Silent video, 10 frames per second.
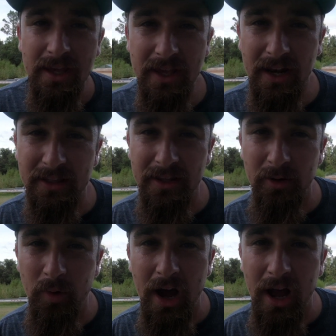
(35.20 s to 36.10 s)
get a
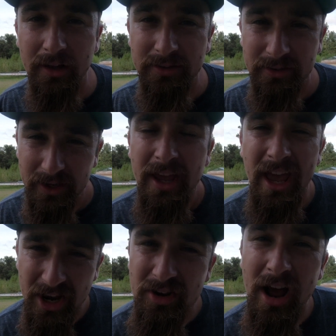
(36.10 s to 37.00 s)
little wild.
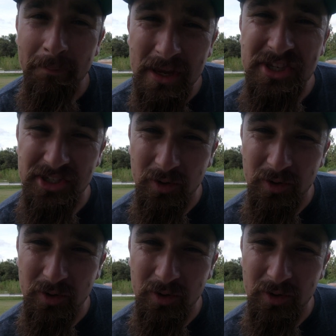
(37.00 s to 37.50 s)
And dude, I missed you,